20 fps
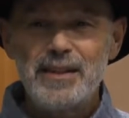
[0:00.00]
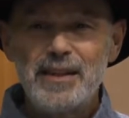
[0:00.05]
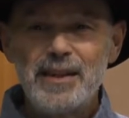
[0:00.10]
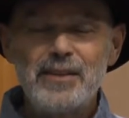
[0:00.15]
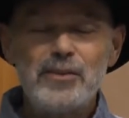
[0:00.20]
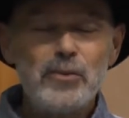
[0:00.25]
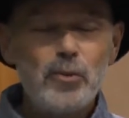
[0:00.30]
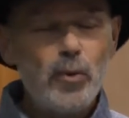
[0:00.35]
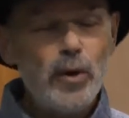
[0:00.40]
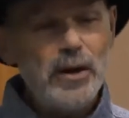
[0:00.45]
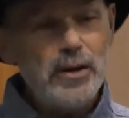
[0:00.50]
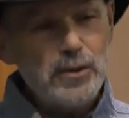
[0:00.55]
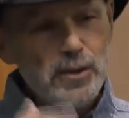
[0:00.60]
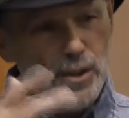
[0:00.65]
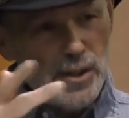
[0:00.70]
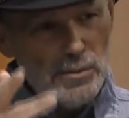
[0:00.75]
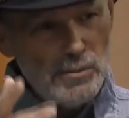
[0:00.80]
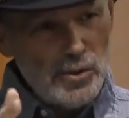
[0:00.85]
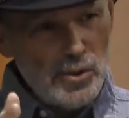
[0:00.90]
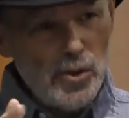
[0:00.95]
And the waiter
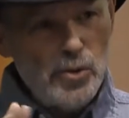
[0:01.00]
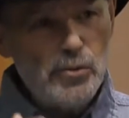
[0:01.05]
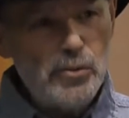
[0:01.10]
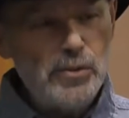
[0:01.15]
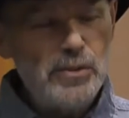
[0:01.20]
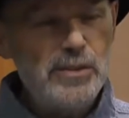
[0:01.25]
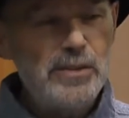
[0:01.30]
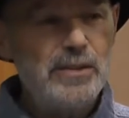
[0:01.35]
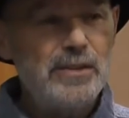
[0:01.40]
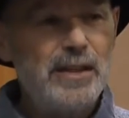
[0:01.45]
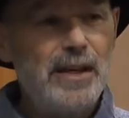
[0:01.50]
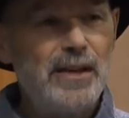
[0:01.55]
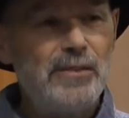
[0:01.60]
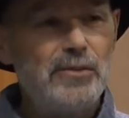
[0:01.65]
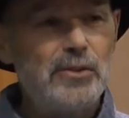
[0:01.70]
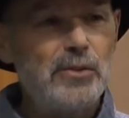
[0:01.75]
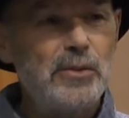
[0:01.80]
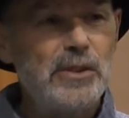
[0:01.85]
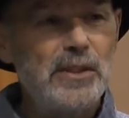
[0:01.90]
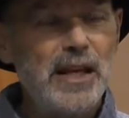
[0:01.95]
comes over
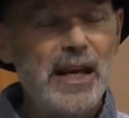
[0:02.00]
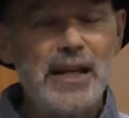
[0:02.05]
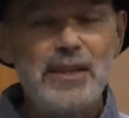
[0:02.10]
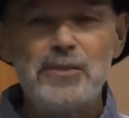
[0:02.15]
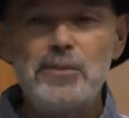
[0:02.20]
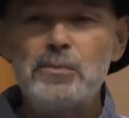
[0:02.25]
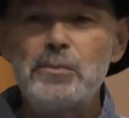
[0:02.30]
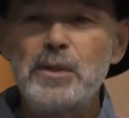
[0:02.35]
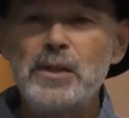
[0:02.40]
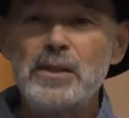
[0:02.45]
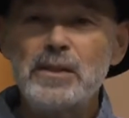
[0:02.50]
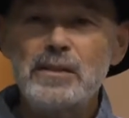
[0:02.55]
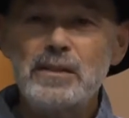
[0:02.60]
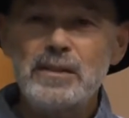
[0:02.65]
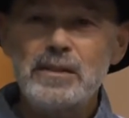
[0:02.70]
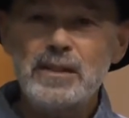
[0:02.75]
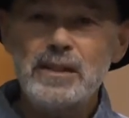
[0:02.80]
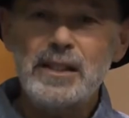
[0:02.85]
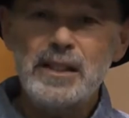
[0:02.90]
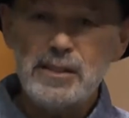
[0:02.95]
after he's had the meal
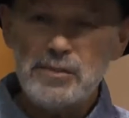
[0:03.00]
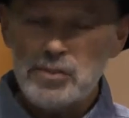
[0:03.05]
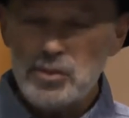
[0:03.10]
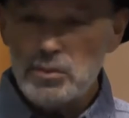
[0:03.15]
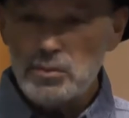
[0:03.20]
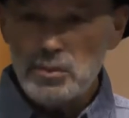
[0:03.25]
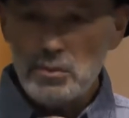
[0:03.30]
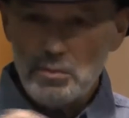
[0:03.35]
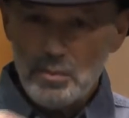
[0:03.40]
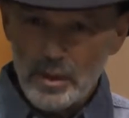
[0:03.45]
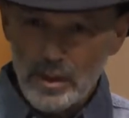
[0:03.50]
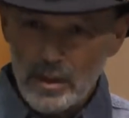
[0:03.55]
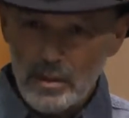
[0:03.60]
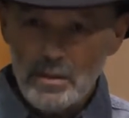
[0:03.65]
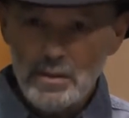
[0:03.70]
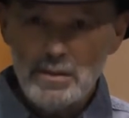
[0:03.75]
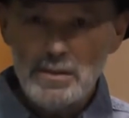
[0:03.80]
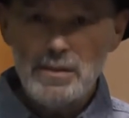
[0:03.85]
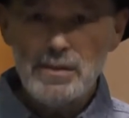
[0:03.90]
and gives him a bill,